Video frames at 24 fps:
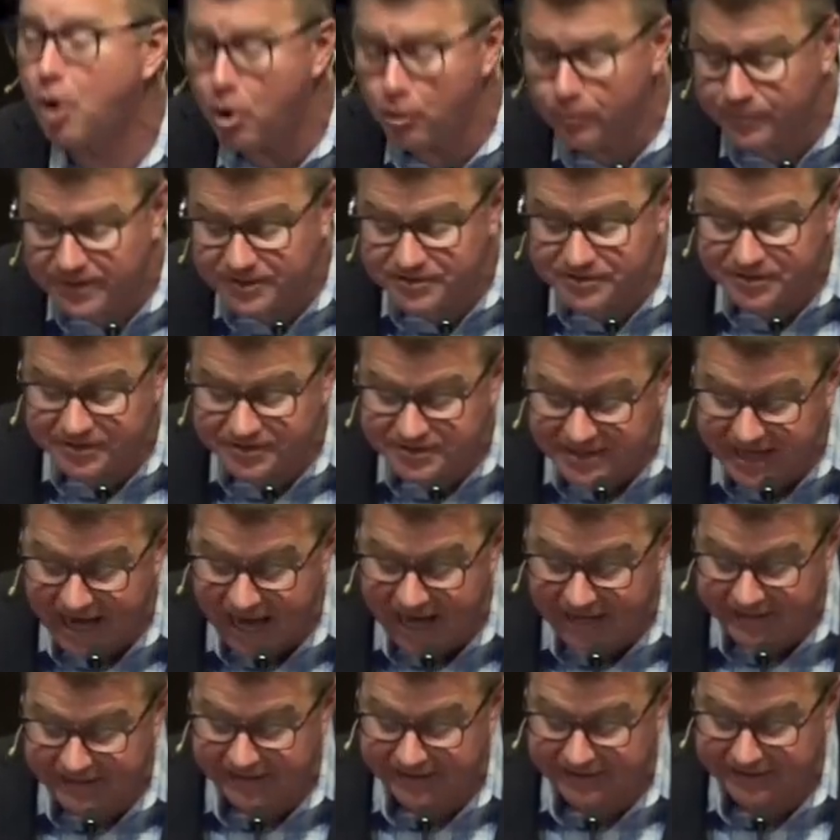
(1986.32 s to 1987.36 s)
Romans
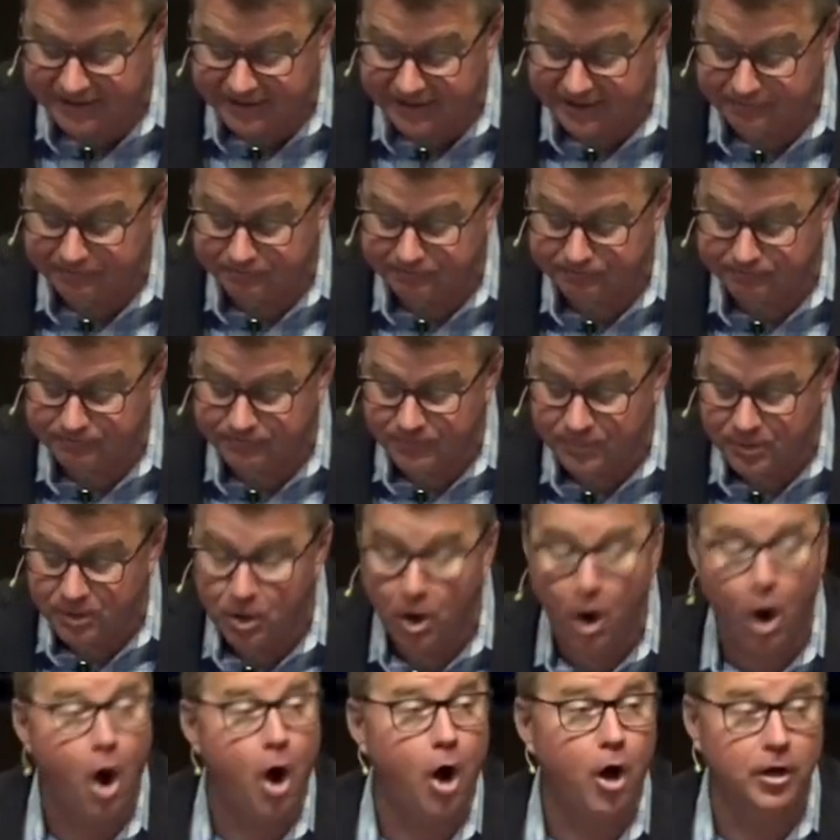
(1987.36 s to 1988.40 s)
attacking him
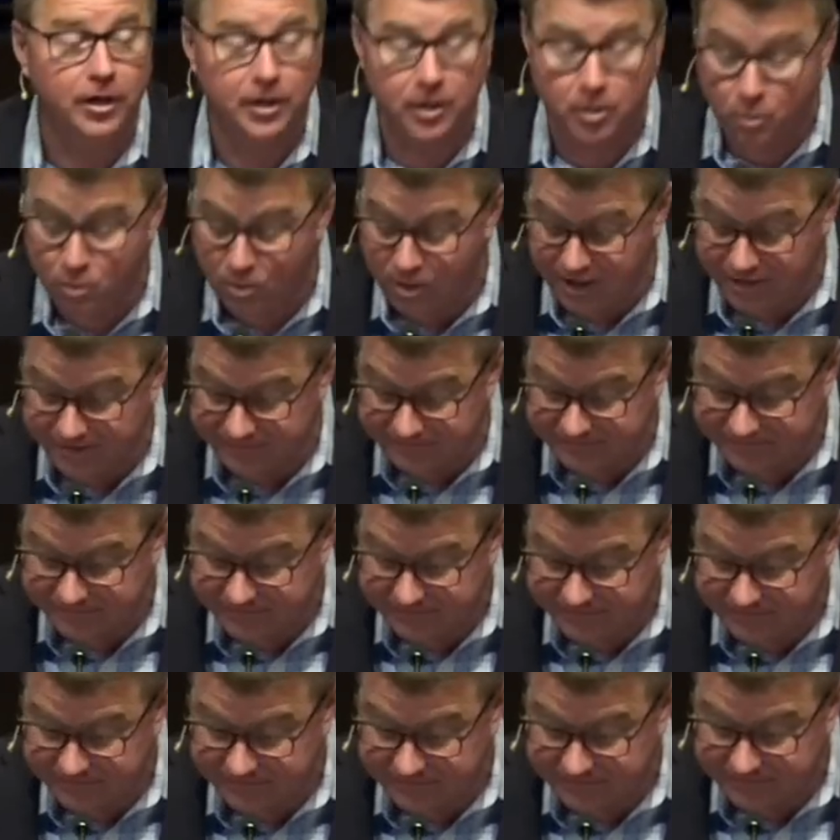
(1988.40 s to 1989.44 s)
all at
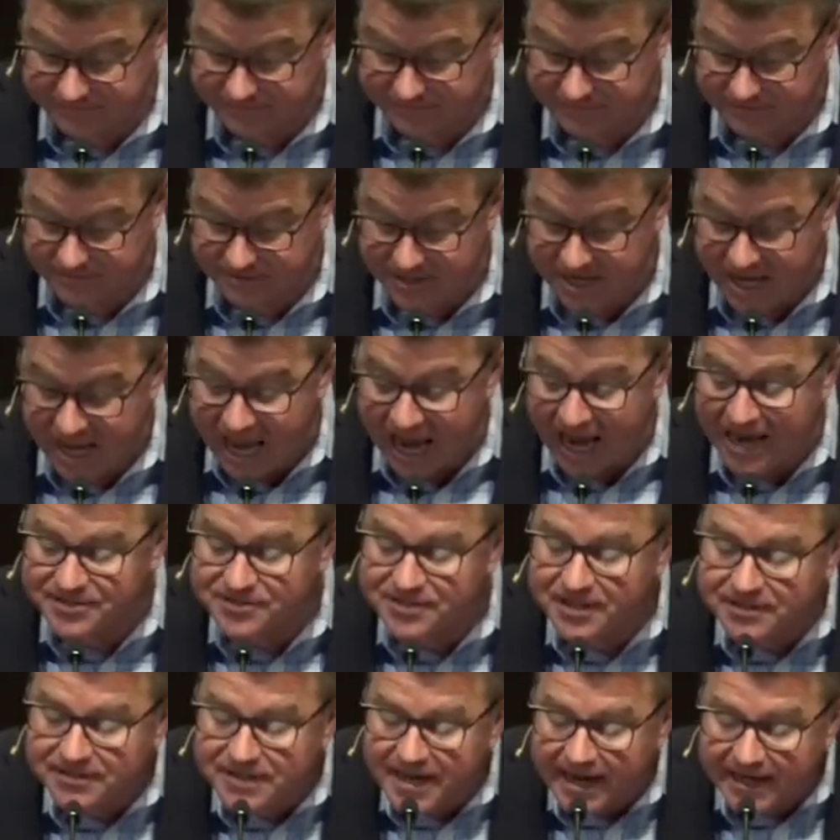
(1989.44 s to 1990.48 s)
once. As
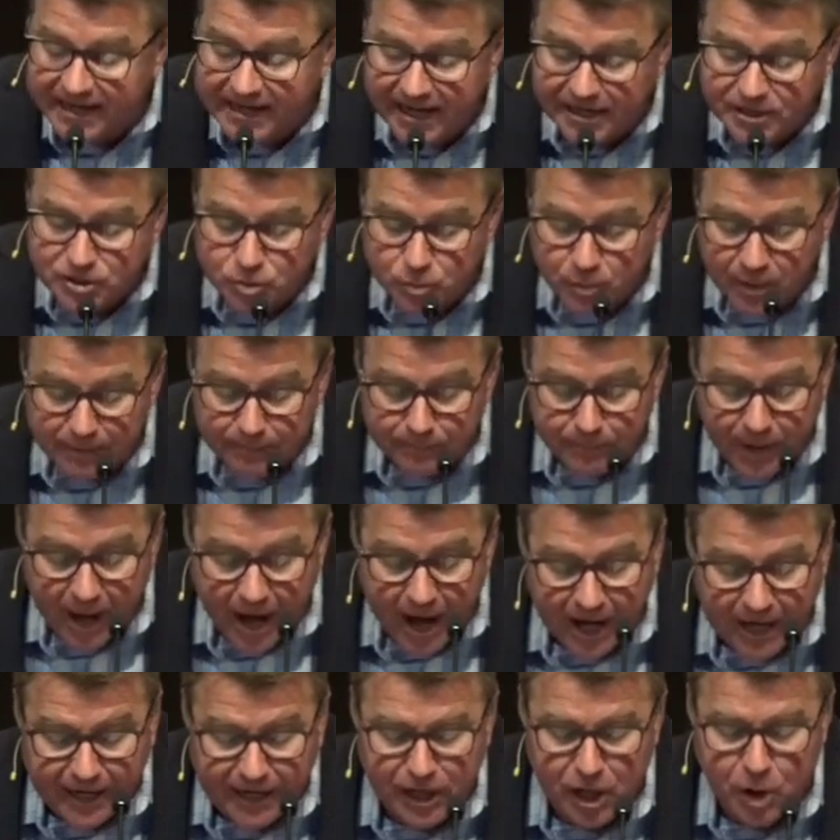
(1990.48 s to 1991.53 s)
the decades went
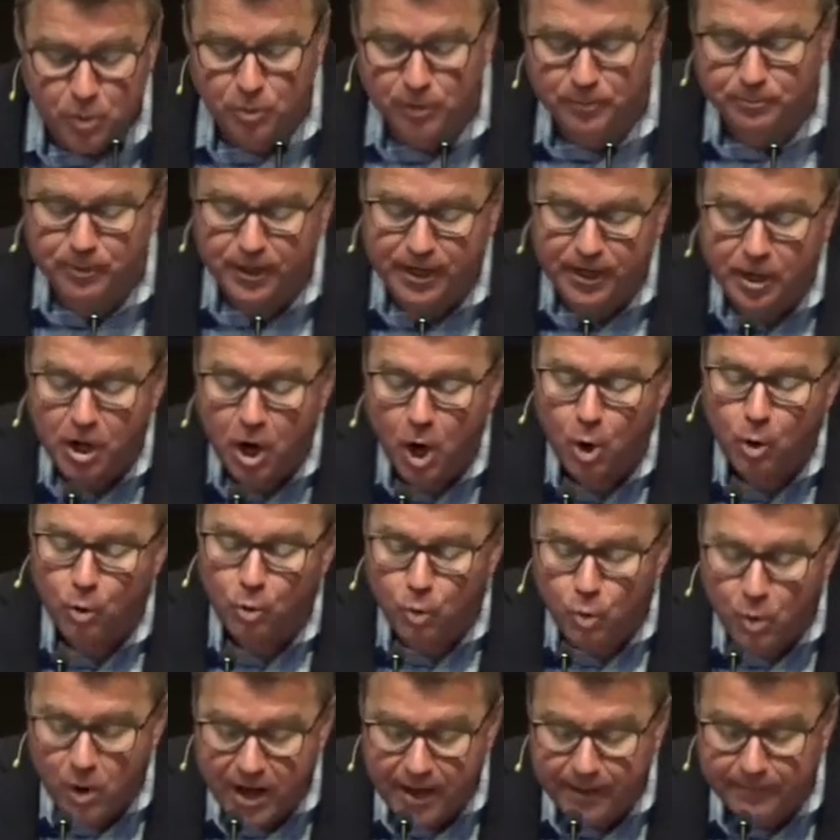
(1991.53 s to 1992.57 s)
by, he would be
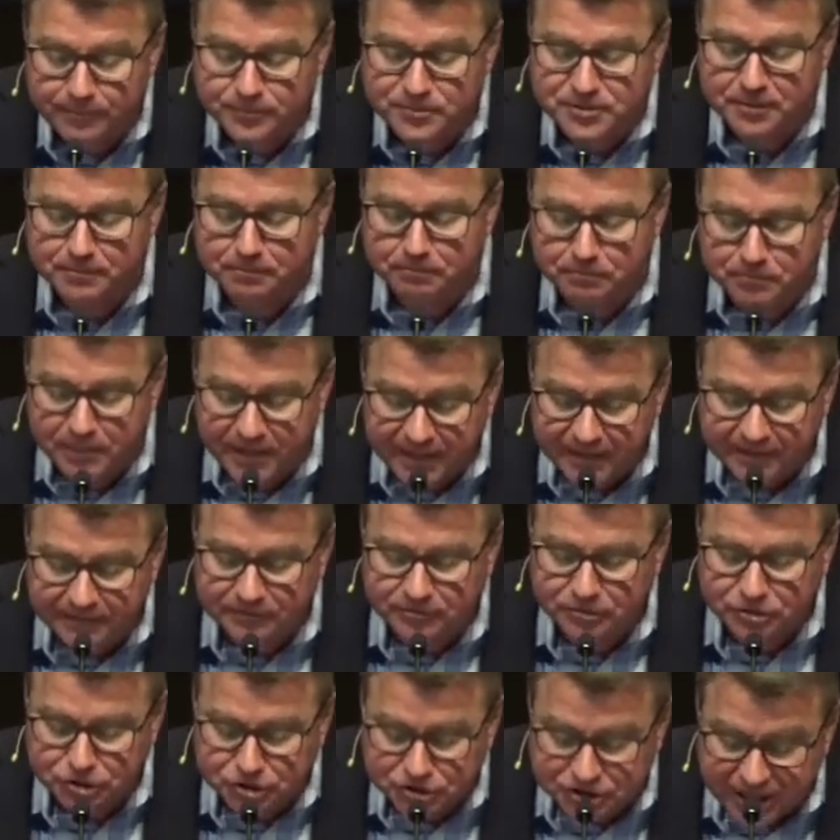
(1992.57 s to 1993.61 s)
whipped,
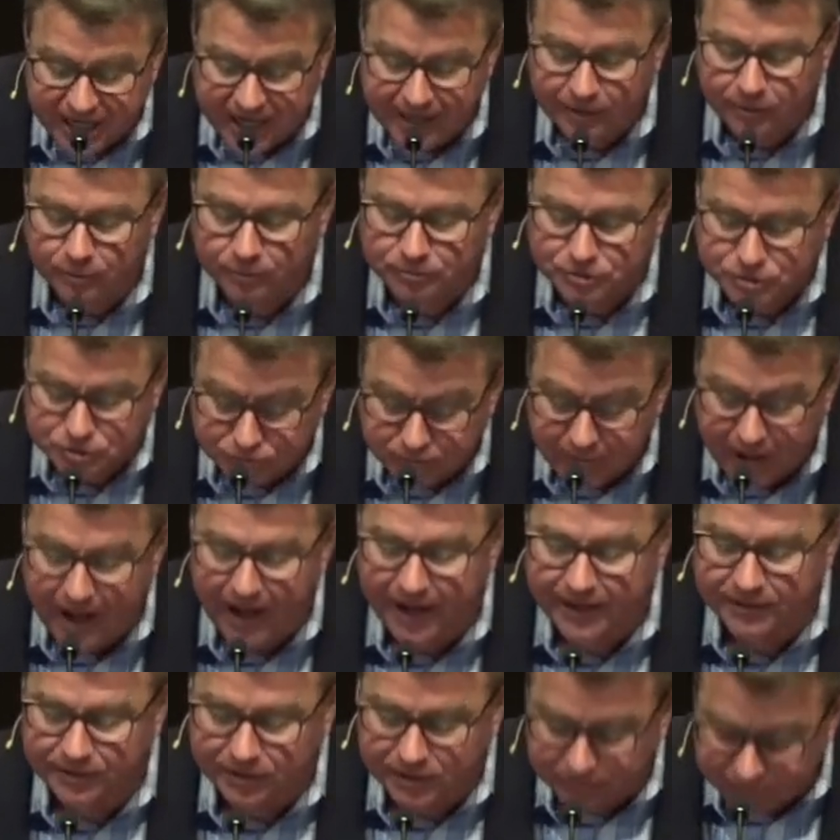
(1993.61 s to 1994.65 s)
beaten, jailed,
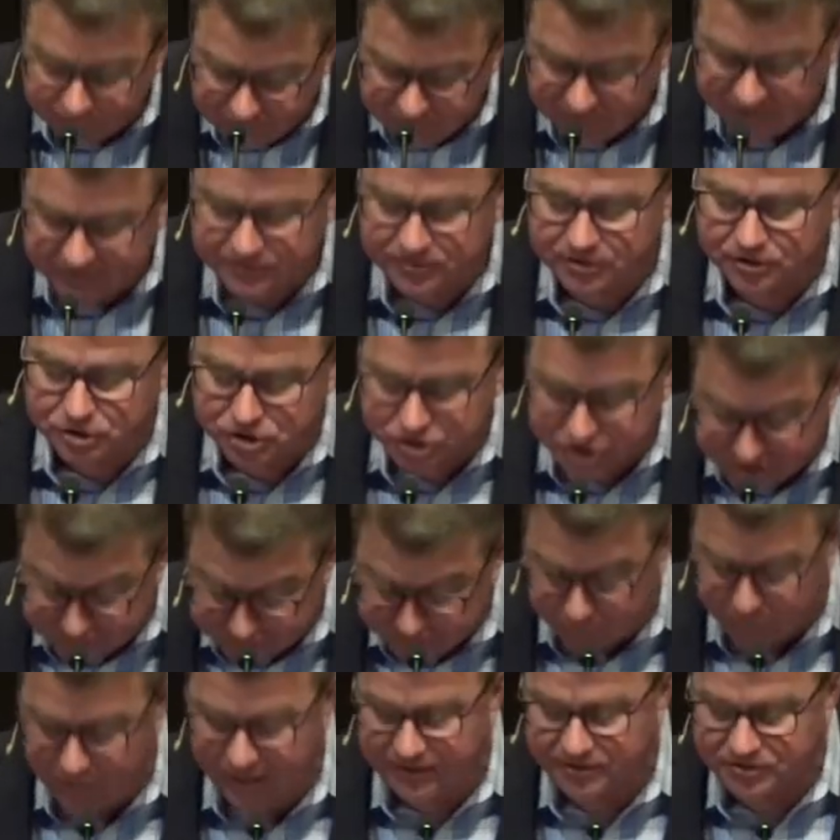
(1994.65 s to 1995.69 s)
tried, convicted,
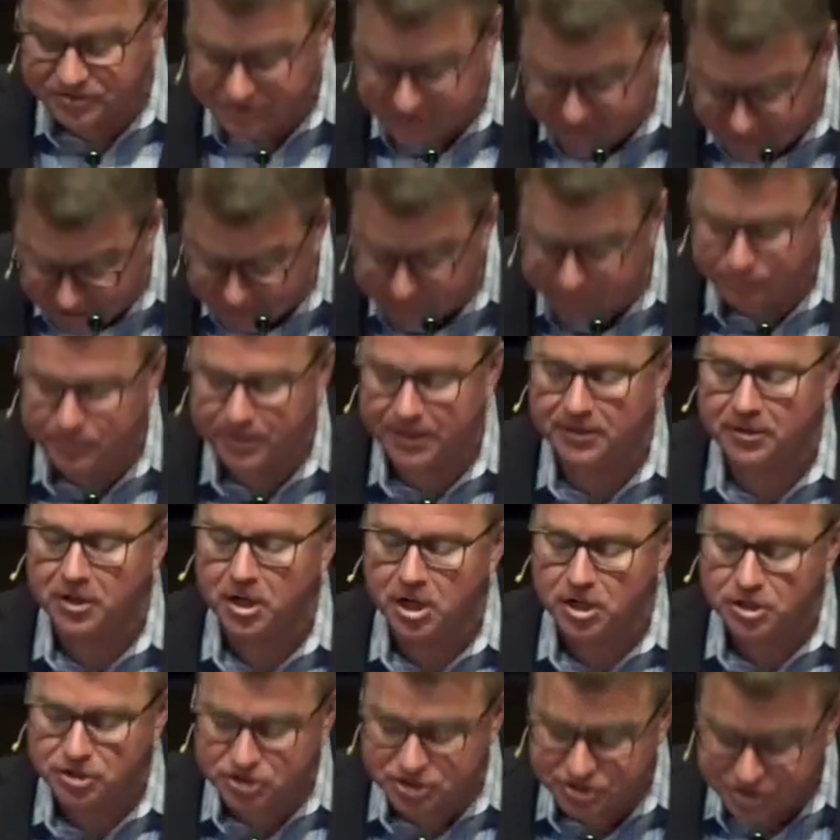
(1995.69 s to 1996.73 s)
shipwrecked, snake bit,
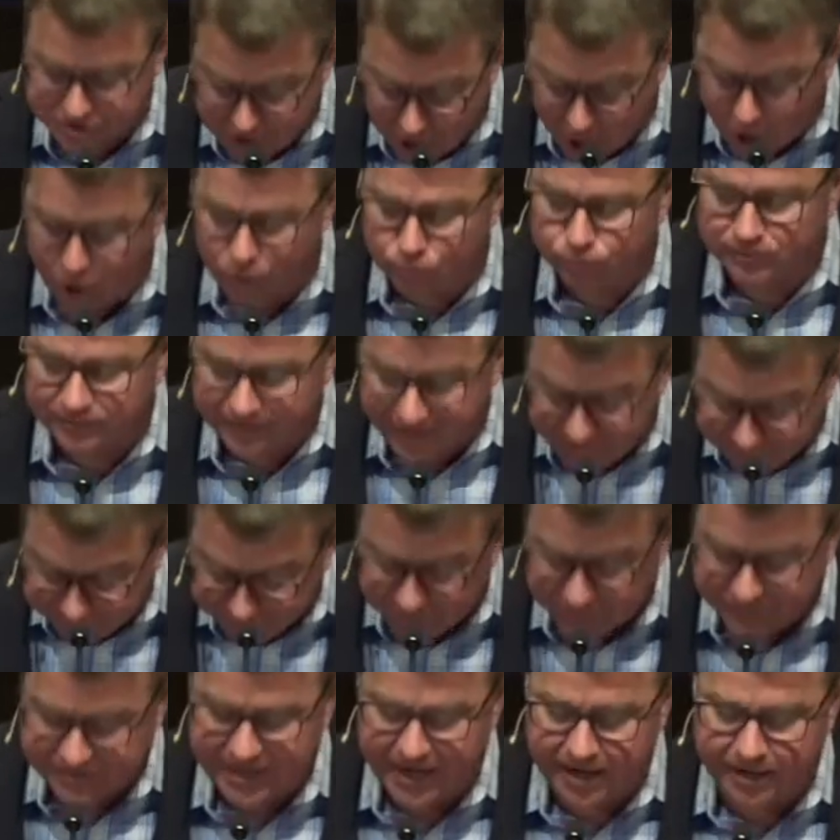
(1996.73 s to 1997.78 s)
stoned, left
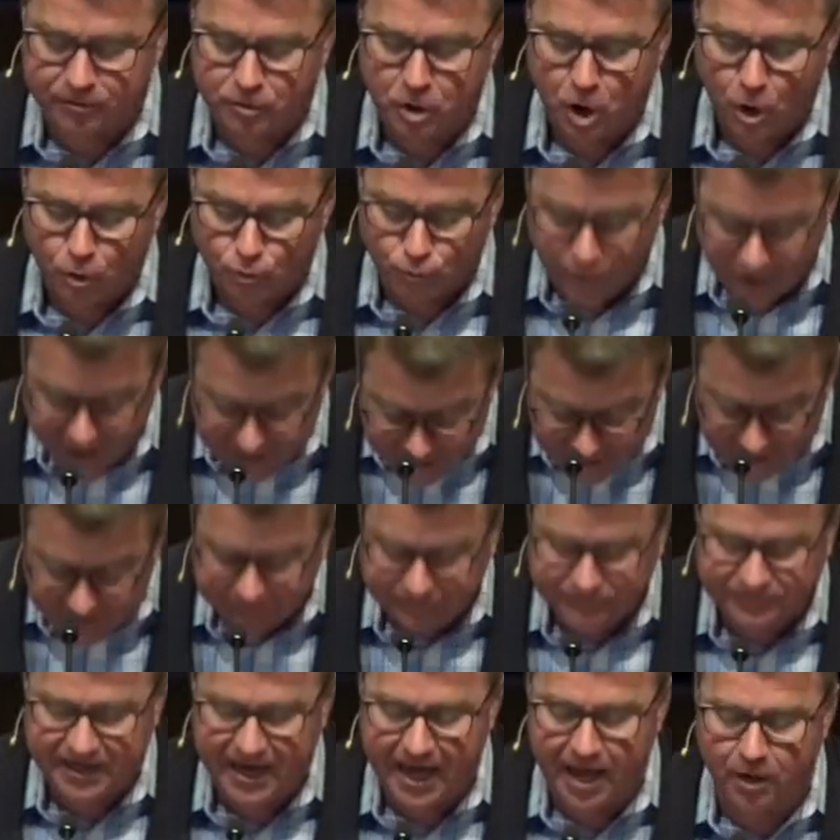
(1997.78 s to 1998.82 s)
for dead, run out
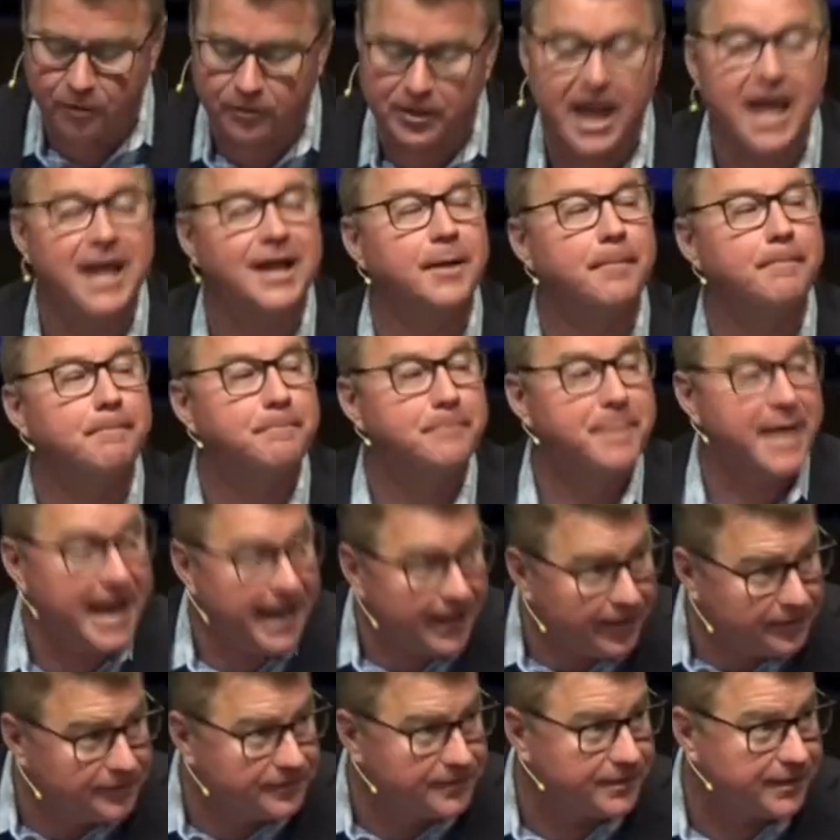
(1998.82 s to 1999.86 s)
of town, and
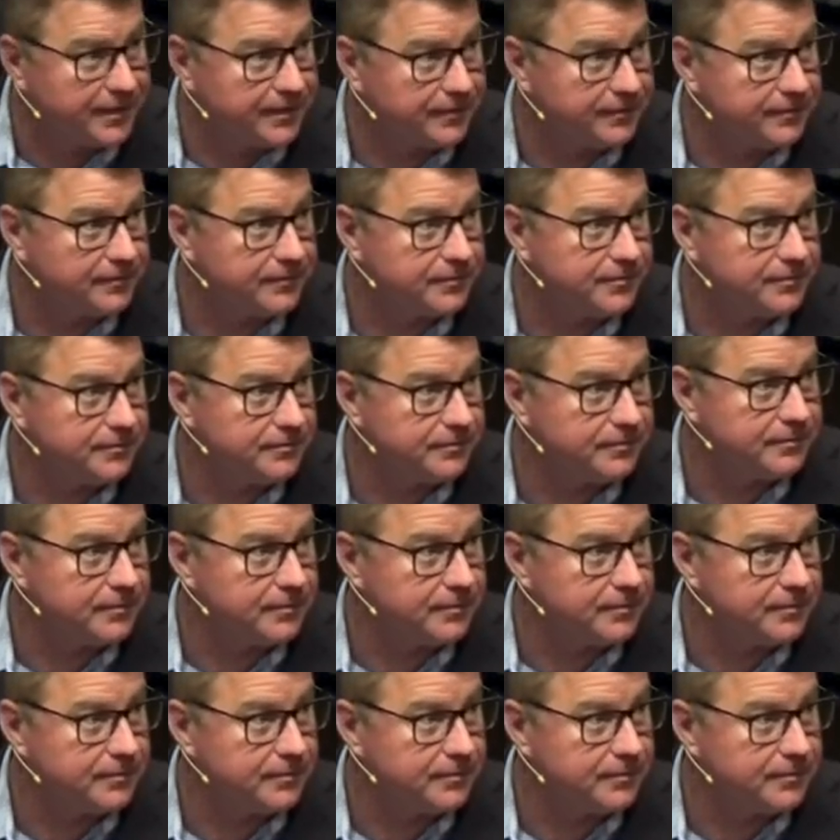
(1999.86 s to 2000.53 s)
abandoned.